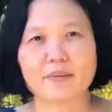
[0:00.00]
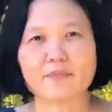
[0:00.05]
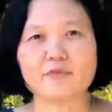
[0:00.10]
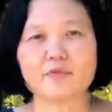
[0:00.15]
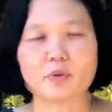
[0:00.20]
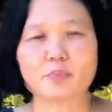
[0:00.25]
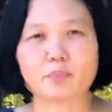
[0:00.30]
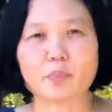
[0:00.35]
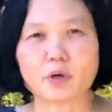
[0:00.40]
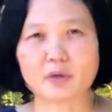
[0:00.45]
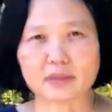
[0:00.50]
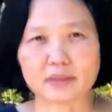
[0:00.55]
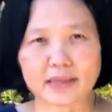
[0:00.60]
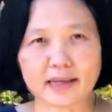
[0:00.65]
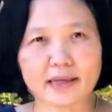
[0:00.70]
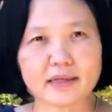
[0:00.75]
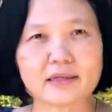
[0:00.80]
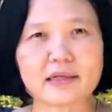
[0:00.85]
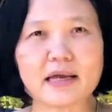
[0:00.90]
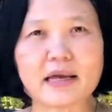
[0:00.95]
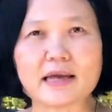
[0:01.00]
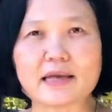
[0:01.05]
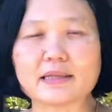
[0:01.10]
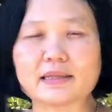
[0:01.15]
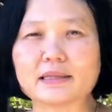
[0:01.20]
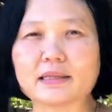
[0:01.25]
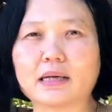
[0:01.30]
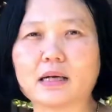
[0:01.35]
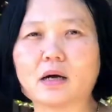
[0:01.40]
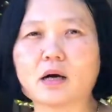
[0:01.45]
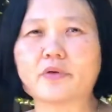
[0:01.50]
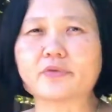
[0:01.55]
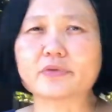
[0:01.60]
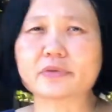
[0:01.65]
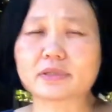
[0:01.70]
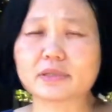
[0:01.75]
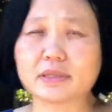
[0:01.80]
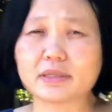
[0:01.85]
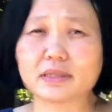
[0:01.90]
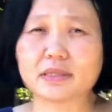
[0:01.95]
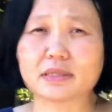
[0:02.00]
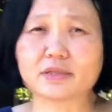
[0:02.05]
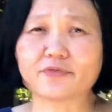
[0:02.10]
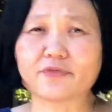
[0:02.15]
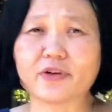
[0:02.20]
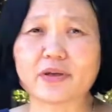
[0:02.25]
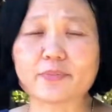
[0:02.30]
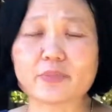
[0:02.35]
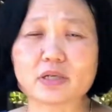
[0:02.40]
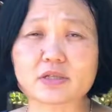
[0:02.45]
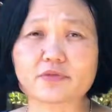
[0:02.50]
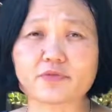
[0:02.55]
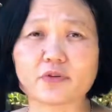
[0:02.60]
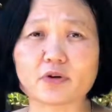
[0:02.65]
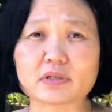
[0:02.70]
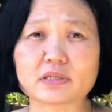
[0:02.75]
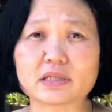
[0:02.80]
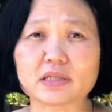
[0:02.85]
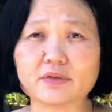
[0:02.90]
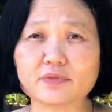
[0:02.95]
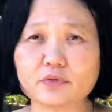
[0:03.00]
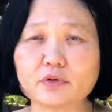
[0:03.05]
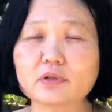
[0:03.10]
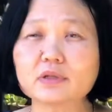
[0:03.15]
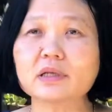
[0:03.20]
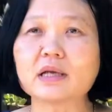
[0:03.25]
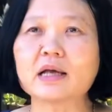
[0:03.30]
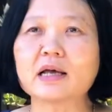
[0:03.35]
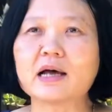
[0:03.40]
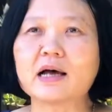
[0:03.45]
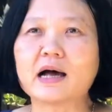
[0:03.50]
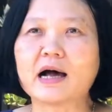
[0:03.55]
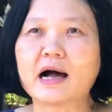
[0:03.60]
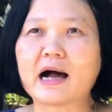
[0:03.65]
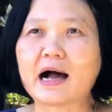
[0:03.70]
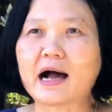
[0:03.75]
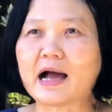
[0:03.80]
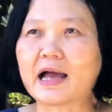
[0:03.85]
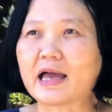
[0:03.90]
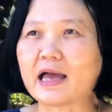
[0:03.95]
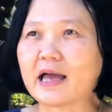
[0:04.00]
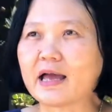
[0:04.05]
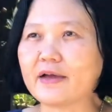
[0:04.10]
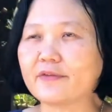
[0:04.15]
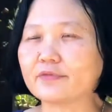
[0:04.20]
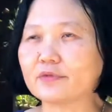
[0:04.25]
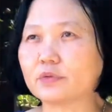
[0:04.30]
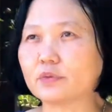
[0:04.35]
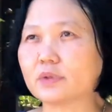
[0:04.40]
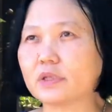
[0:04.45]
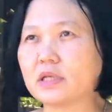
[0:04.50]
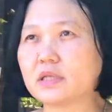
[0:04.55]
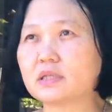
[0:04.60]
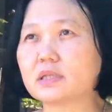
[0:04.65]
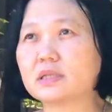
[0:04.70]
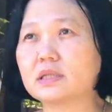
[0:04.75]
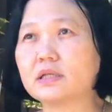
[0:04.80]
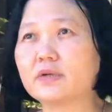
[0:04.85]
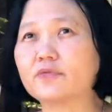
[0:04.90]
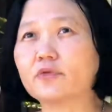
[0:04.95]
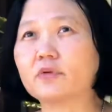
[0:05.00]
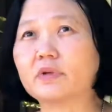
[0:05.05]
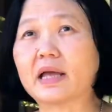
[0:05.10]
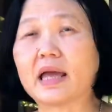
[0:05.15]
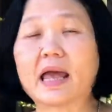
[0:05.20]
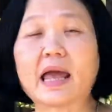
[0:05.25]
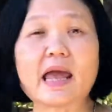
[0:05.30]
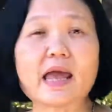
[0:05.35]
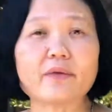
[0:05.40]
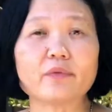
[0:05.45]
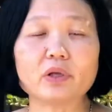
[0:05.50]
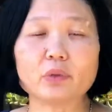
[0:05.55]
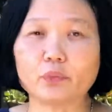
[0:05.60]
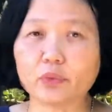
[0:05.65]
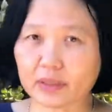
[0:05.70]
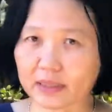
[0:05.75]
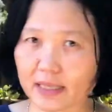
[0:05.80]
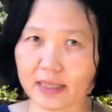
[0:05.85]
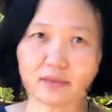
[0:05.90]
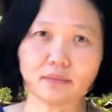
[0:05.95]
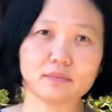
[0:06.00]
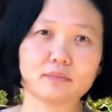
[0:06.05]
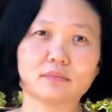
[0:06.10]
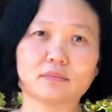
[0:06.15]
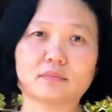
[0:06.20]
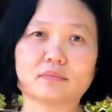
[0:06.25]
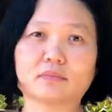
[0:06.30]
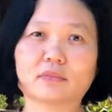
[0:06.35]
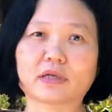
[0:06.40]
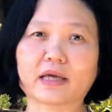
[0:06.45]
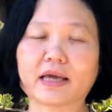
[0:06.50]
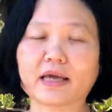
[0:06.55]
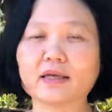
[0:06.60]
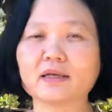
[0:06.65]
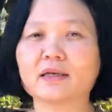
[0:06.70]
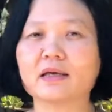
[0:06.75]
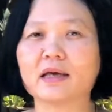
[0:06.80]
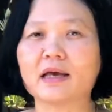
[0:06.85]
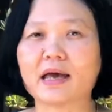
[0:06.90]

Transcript: I'm from Port Klang and uh, obviously it's famous for seafood. I have to eat seafood every weekend, okay?